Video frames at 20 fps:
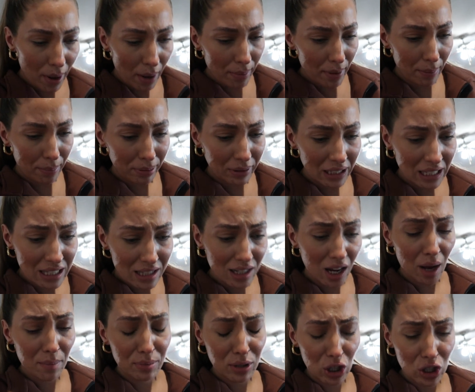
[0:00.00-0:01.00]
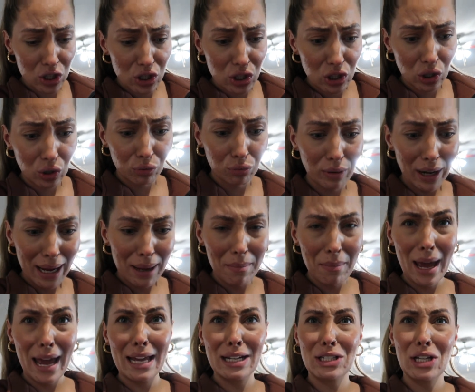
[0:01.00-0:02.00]
Bubba, please stop your
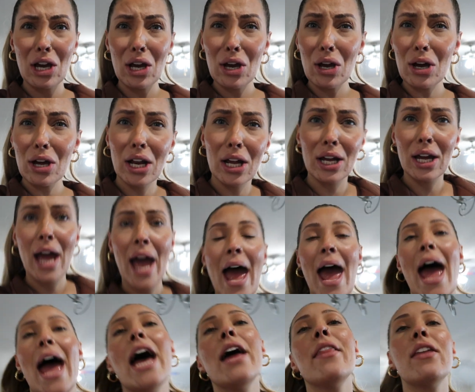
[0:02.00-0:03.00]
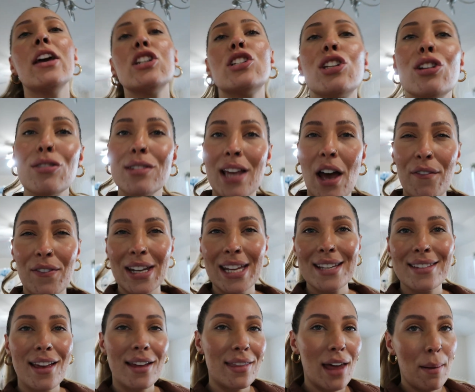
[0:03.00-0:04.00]
screaming, dude! And then two
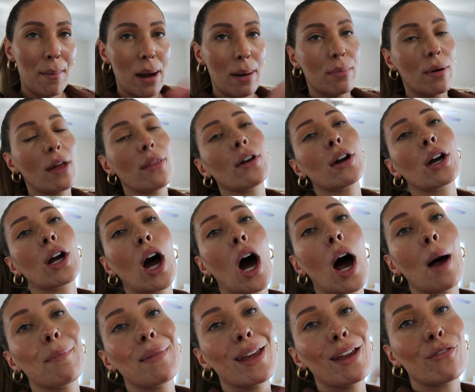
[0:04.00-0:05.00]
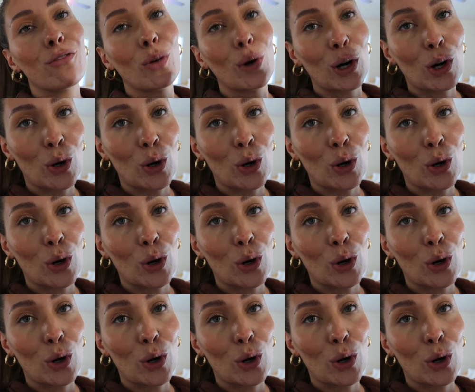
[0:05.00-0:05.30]
seventies that my brother got me for